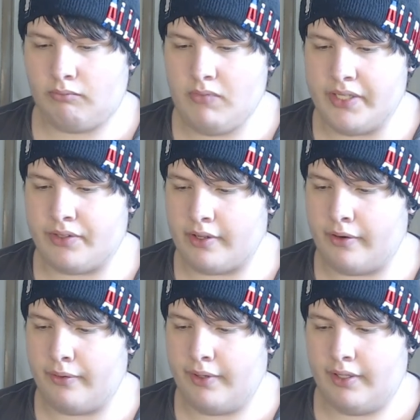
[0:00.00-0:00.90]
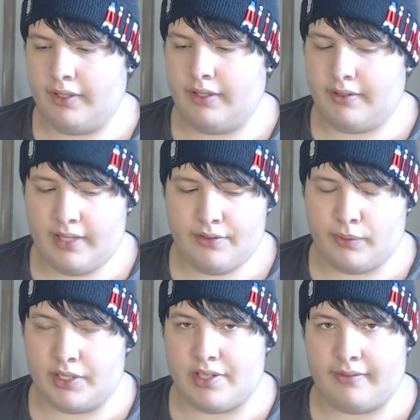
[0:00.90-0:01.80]
So thanks for
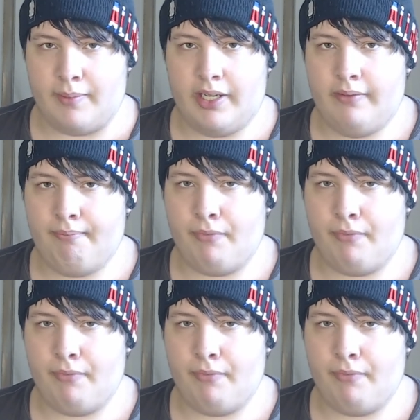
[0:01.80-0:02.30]
watching, everybody.